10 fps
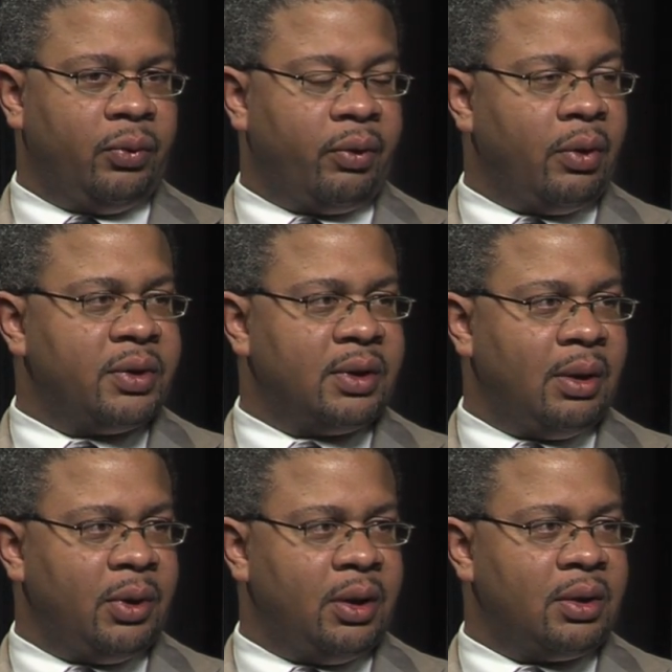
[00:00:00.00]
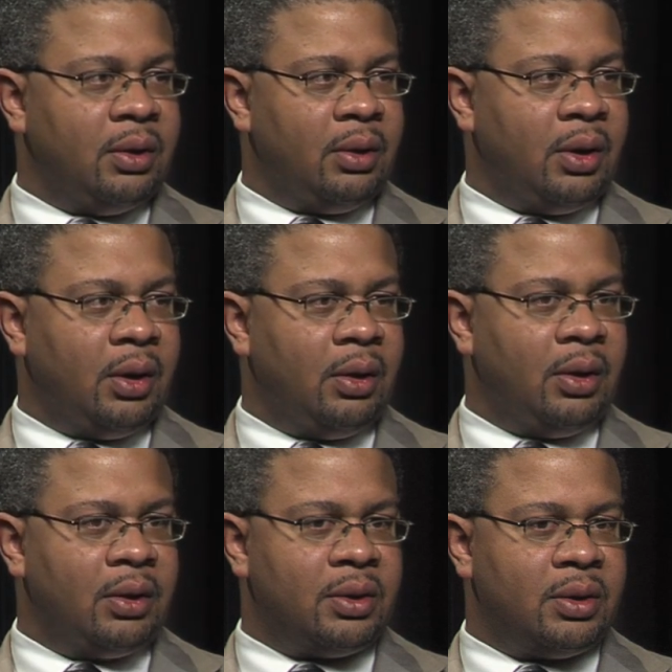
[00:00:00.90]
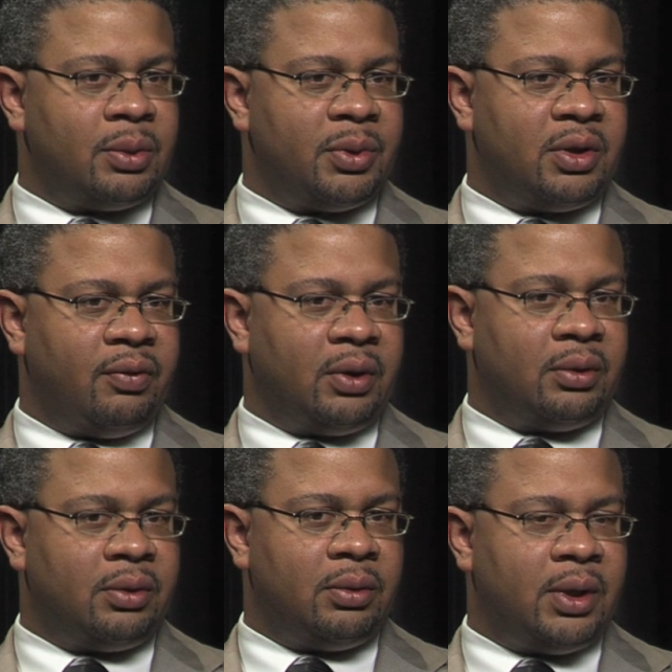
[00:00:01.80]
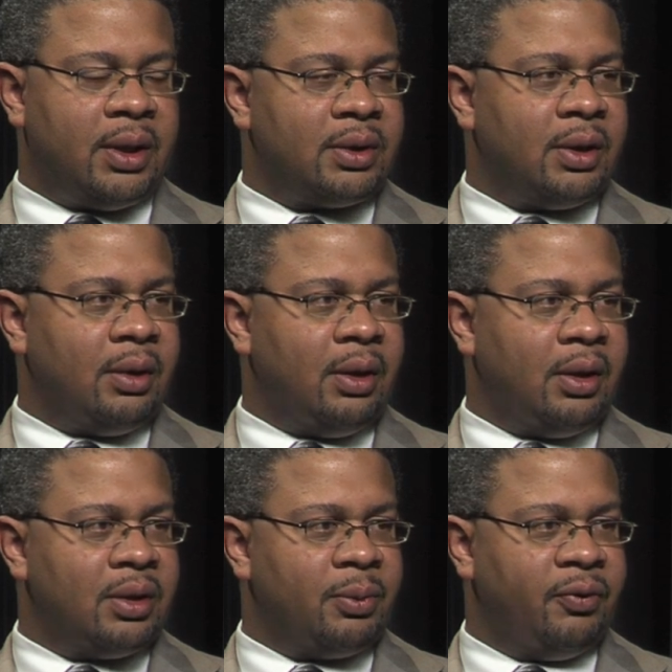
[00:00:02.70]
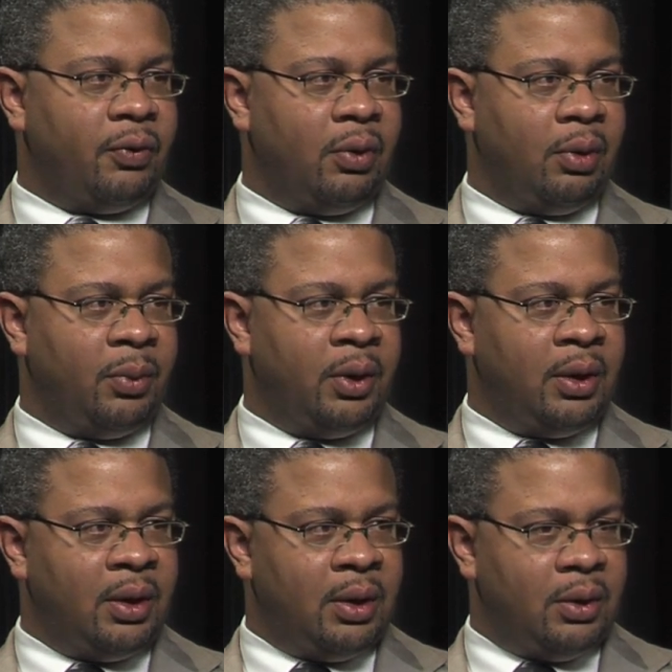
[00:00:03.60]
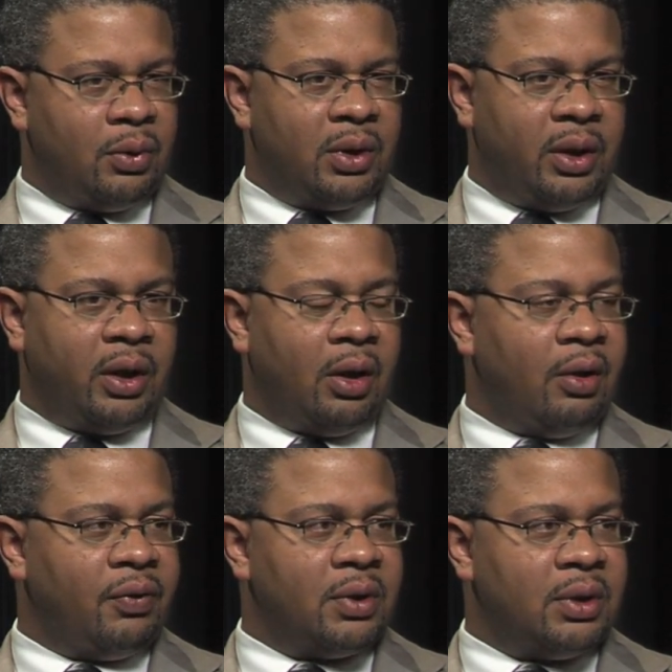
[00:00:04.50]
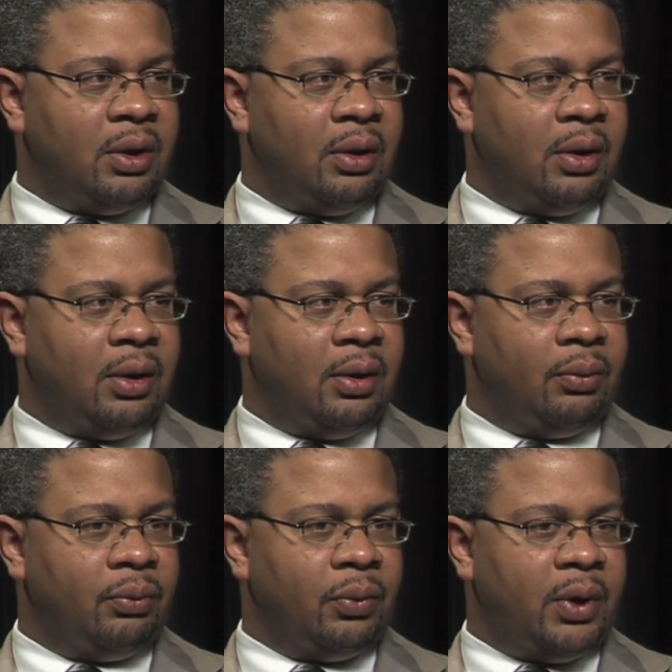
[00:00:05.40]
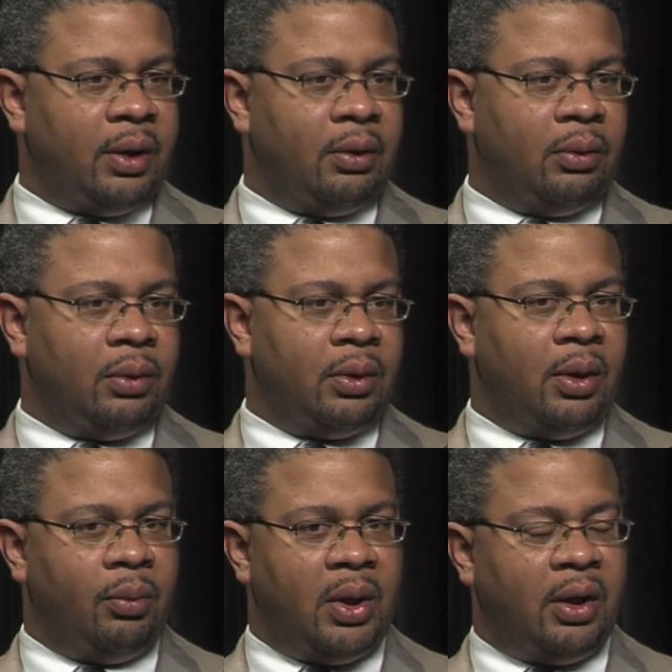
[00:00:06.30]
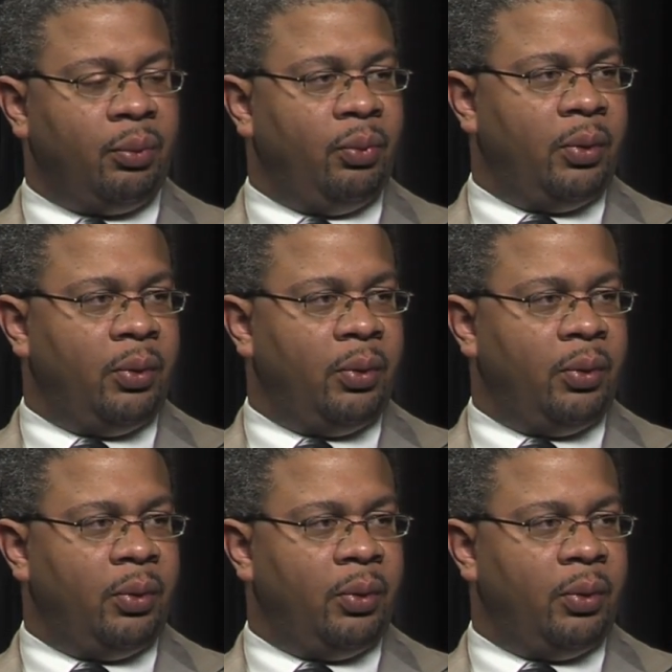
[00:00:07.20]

gross examination, and it's a specific test that is performed usually in the office, and they may